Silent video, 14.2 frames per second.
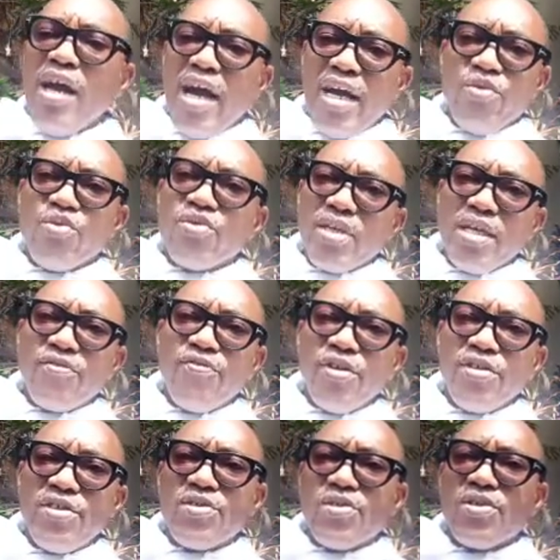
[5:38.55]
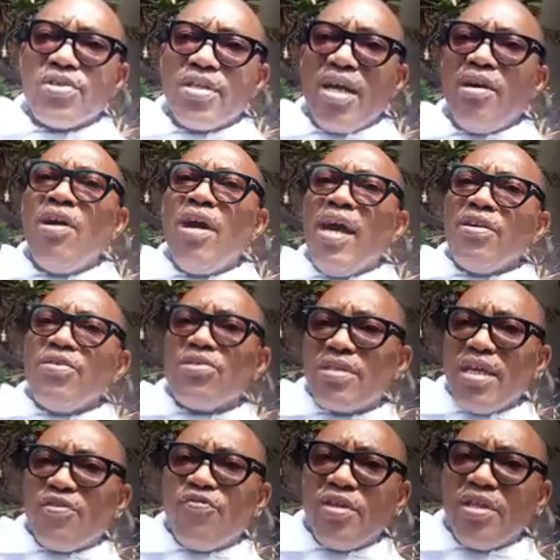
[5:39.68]
Are you set for Jesus now? Are you
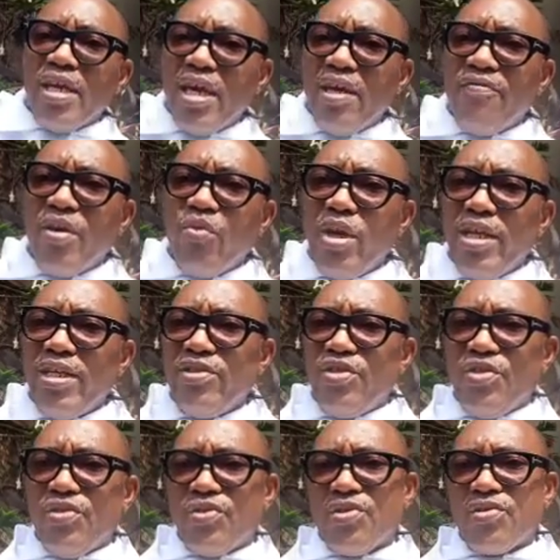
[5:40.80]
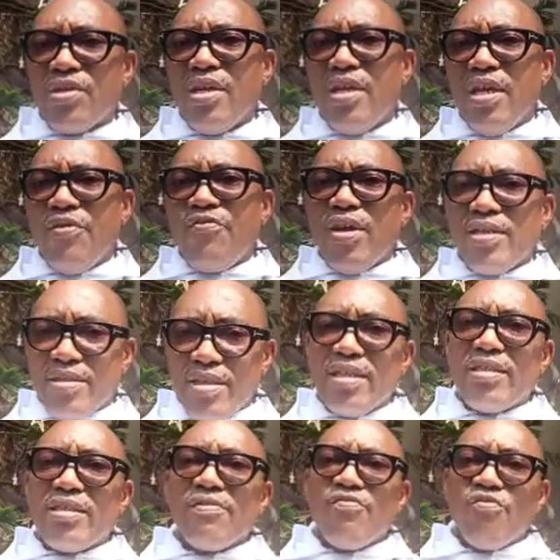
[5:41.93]
set for the ever willing Jesus? If you are
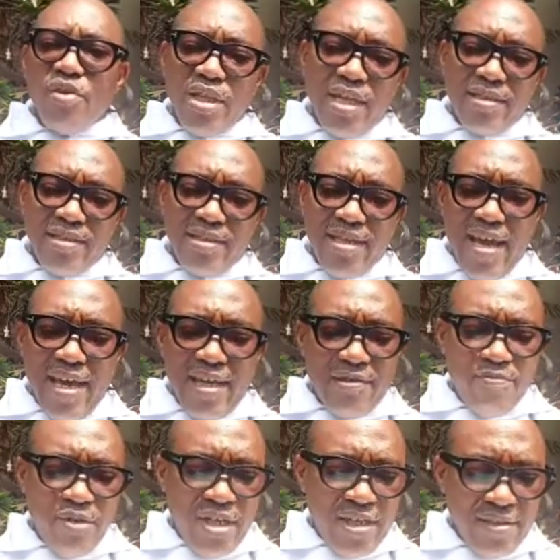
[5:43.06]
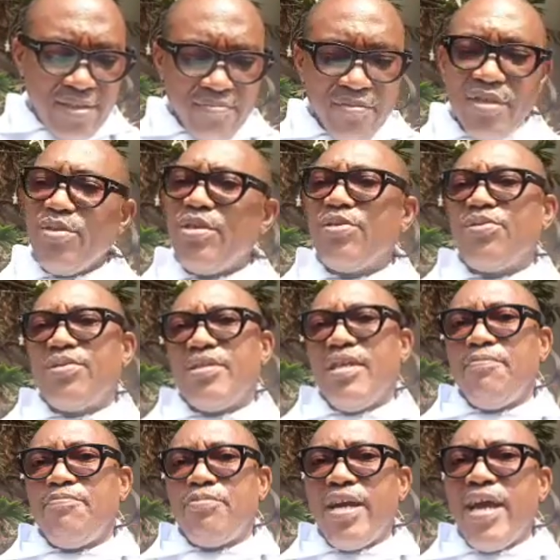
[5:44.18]
set for that experience, you need to say
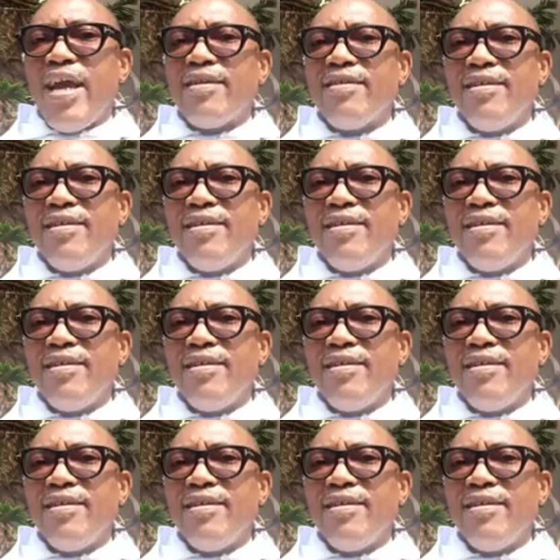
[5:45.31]
a prayer.